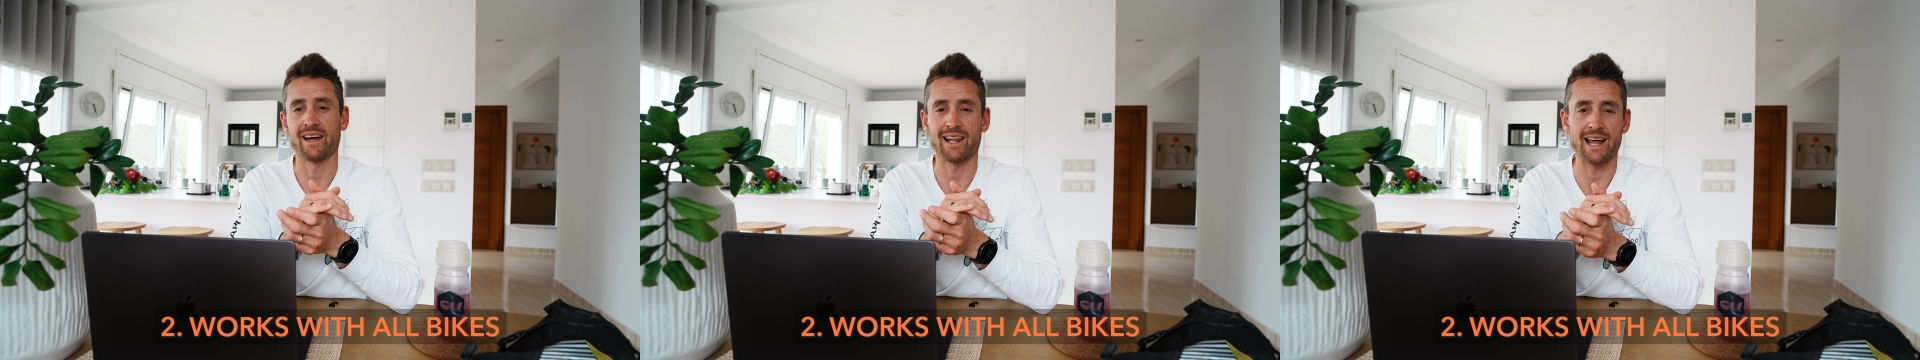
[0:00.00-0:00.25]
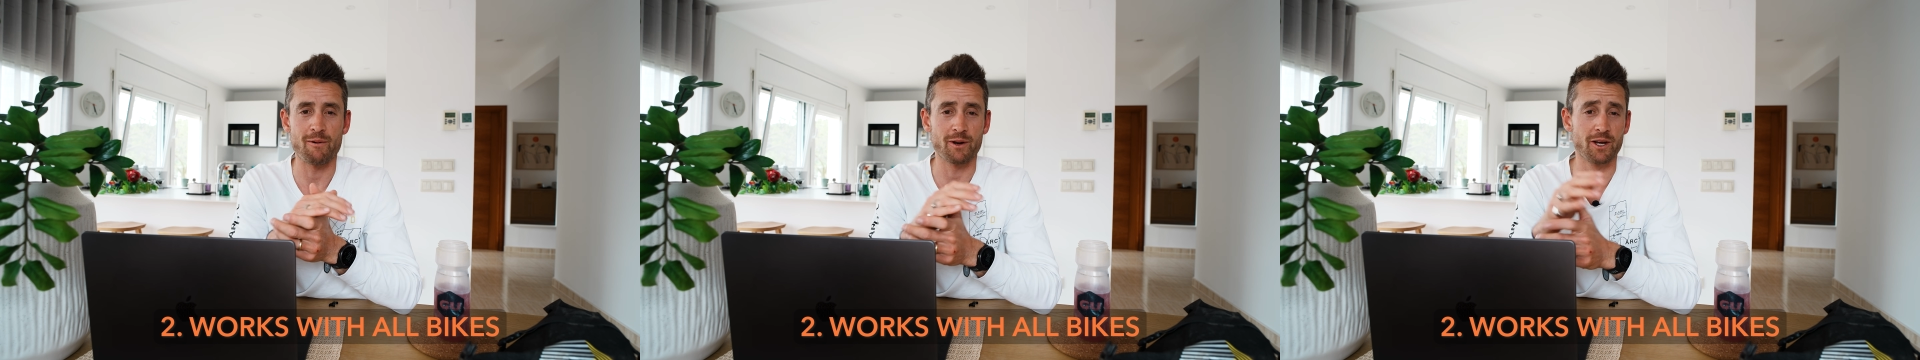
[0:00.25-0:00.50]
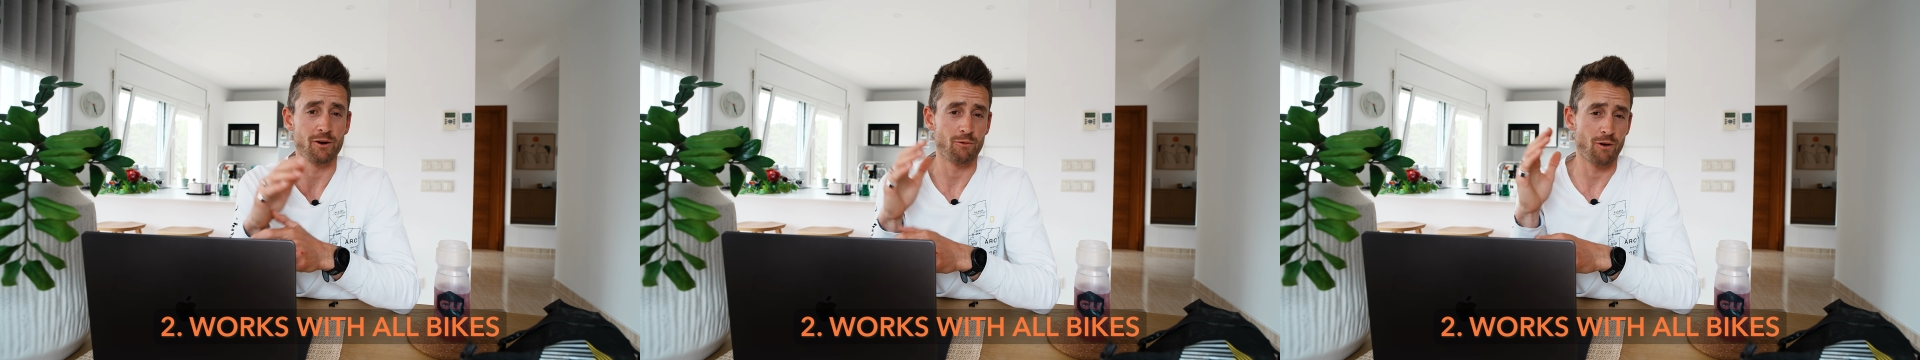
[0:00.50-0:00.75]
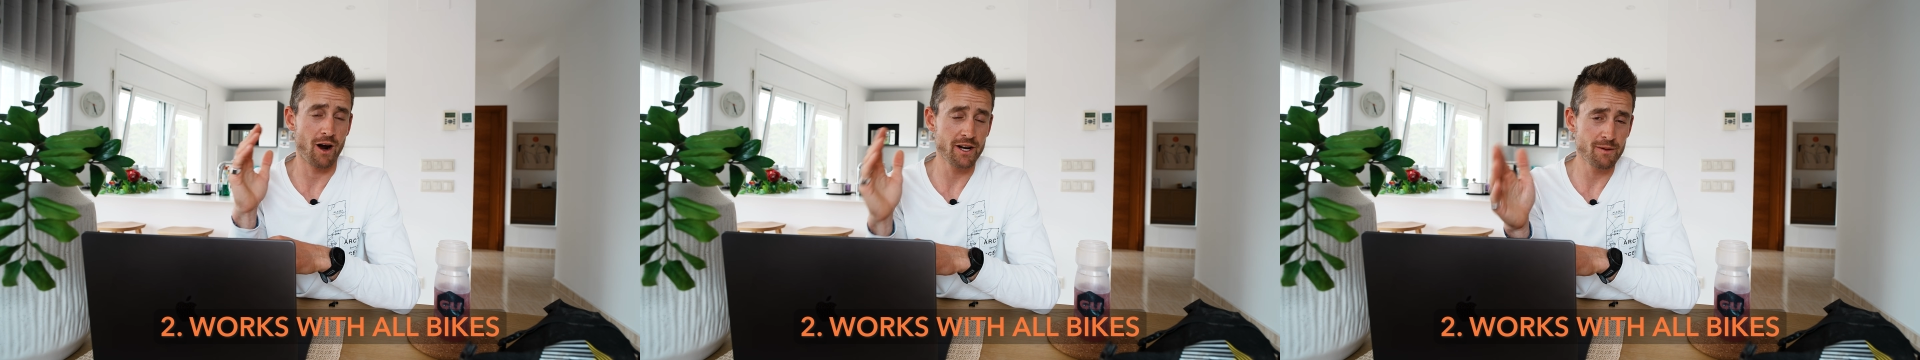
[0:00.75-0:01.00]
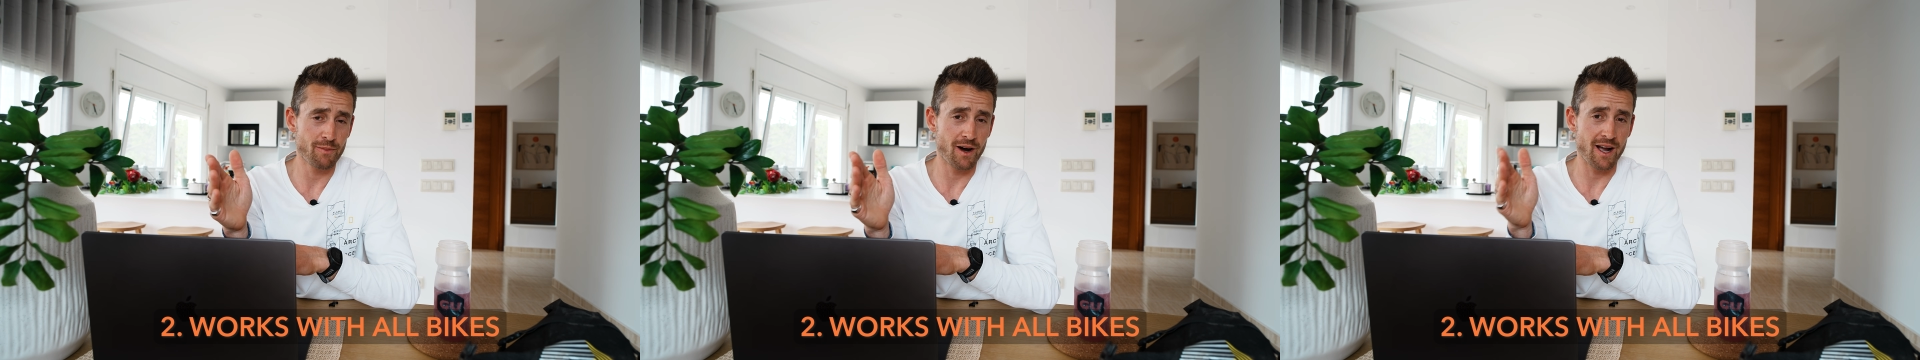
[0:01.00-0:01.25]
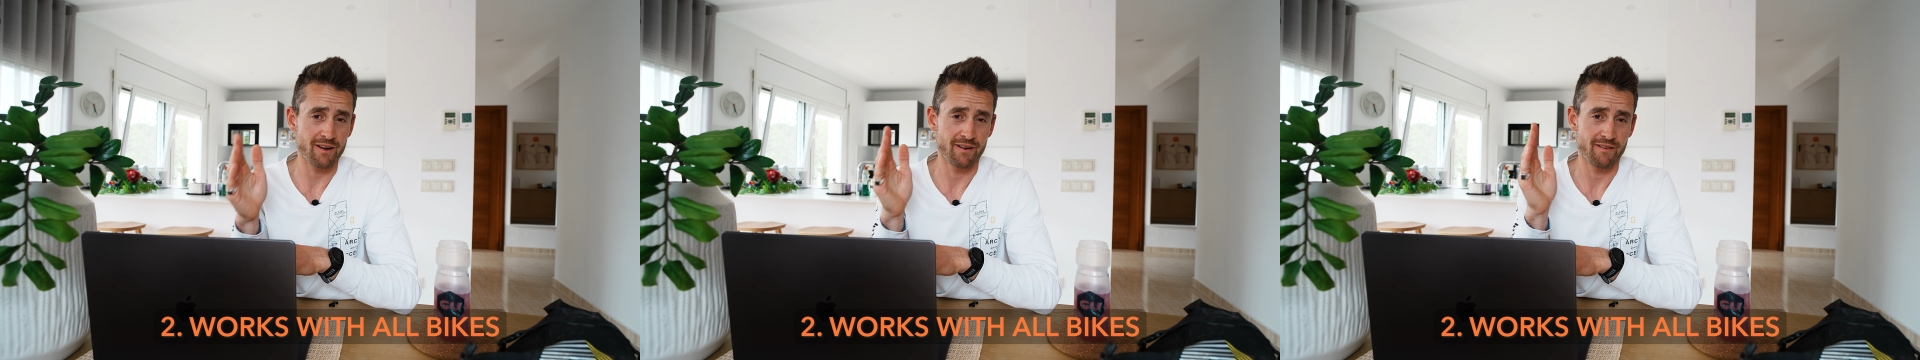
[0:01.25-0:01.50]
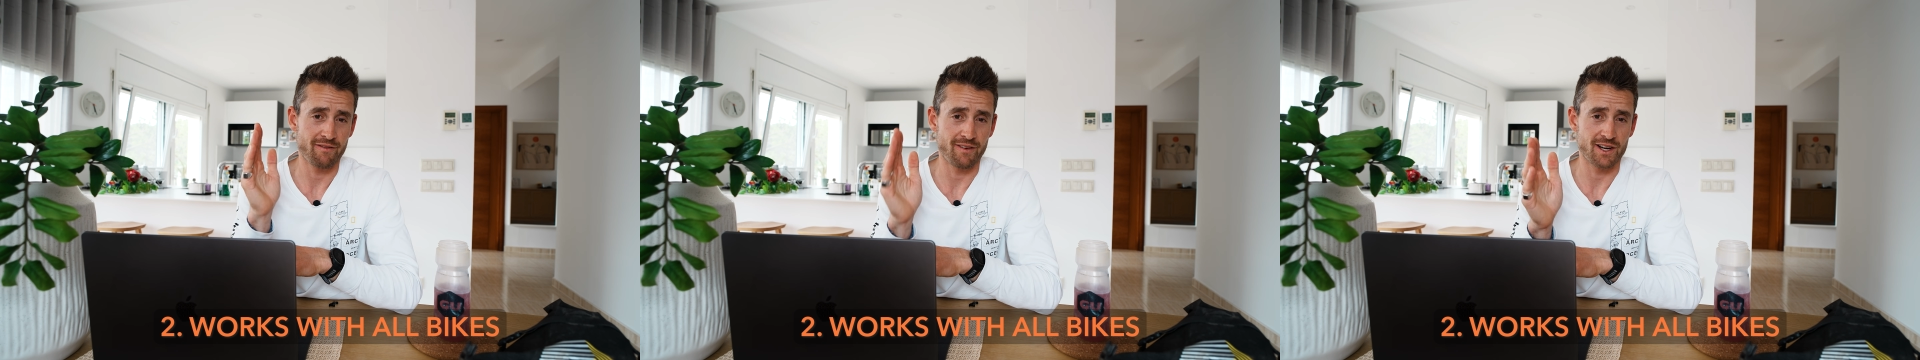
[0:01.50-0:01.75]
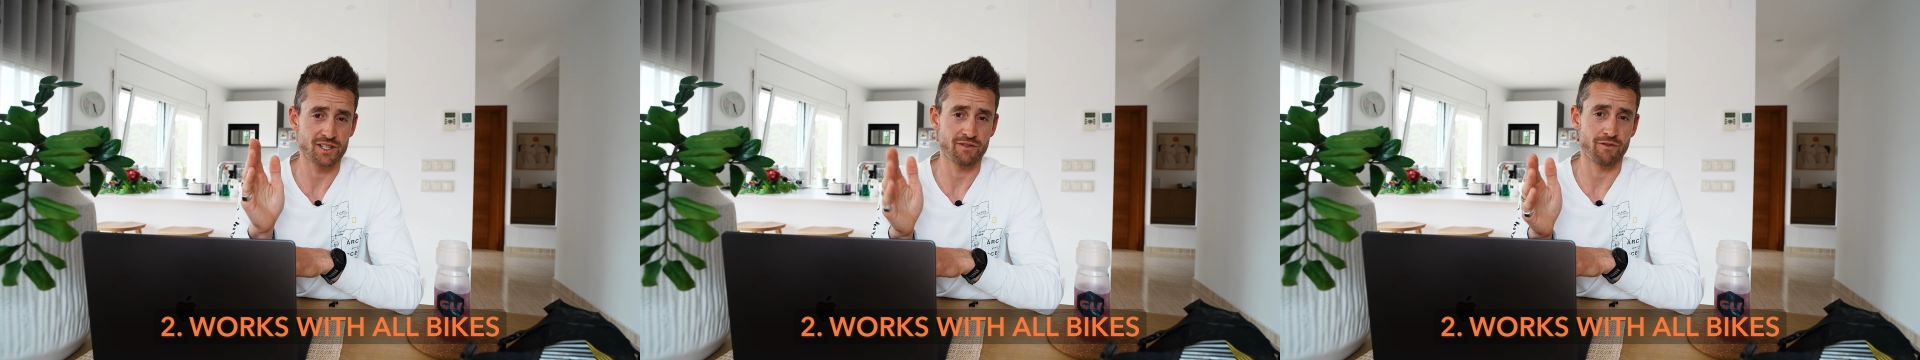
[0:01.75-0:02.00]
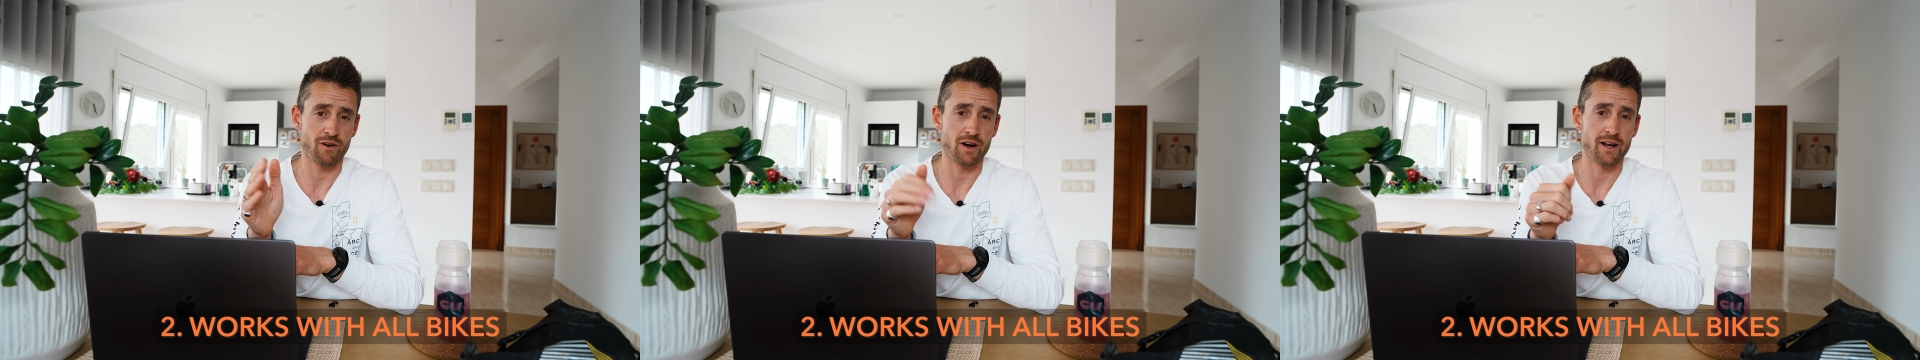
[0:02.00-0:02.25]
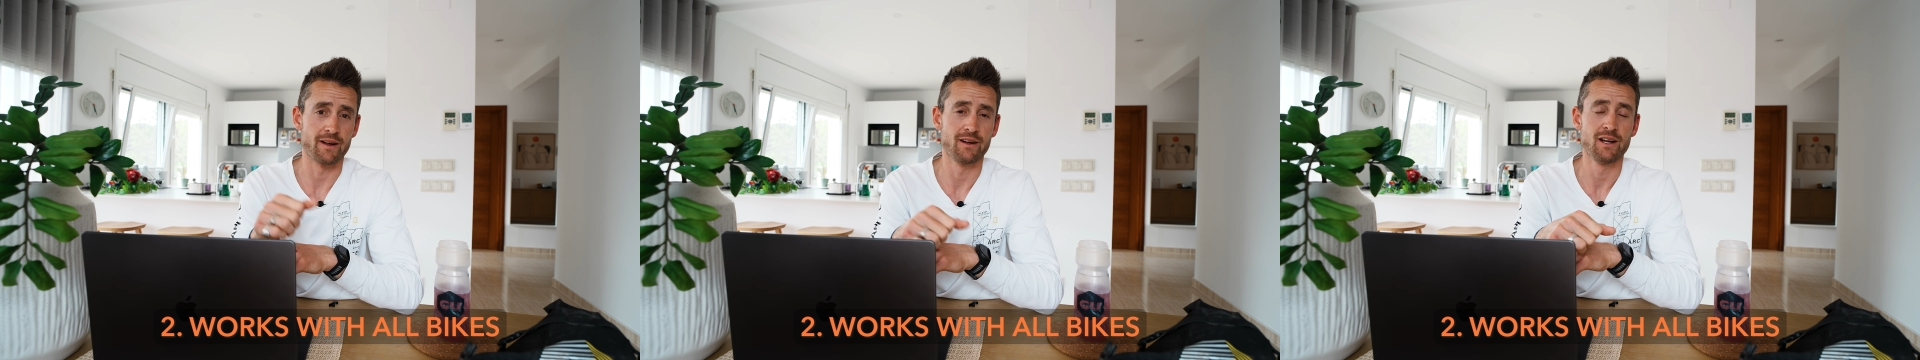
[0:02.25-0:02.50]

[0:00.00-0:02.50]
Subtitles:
allowing you to ride your bike fuss-free.